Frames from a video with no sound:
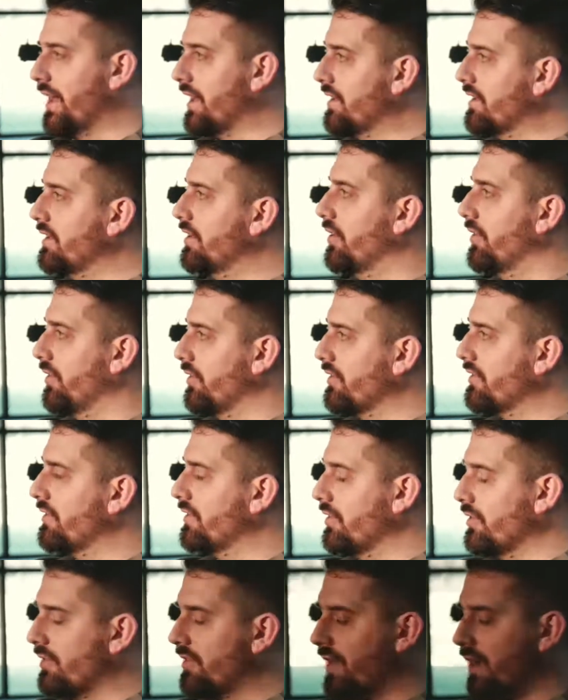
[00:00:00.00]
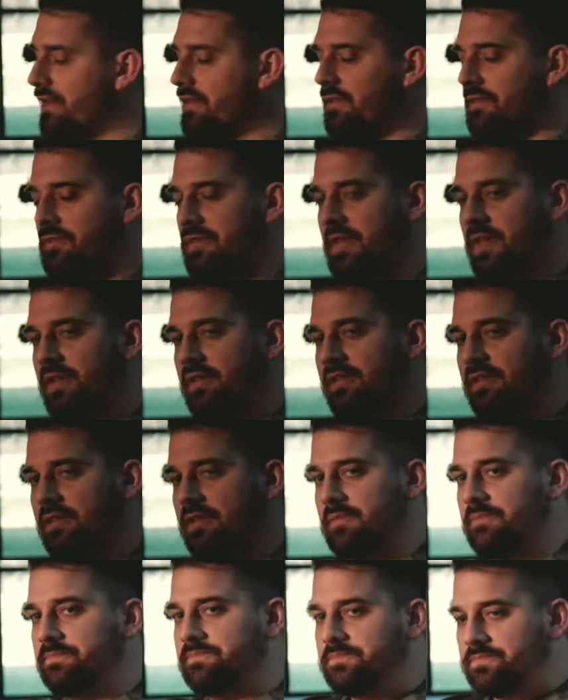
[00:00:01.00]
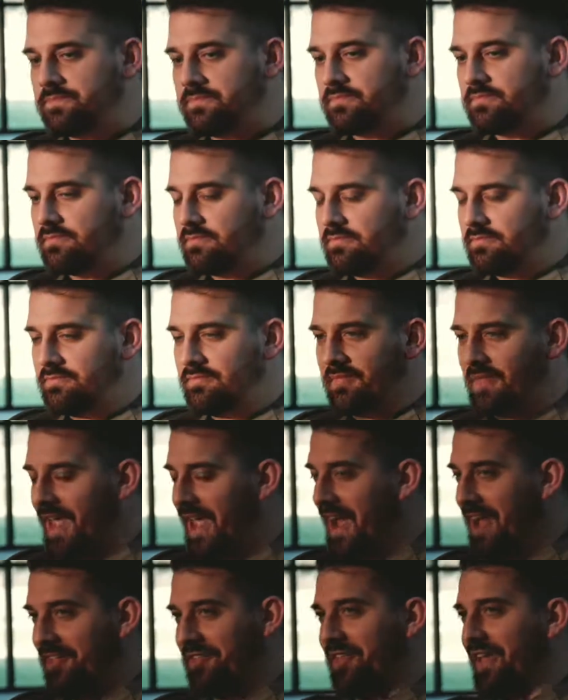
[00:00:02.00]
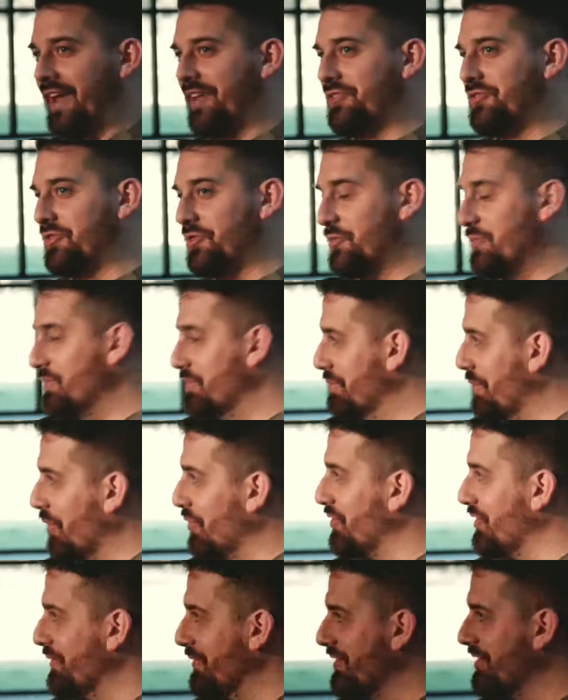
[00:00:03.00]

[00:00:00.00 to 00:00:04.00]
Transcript: those kinds of things, and as do most of us.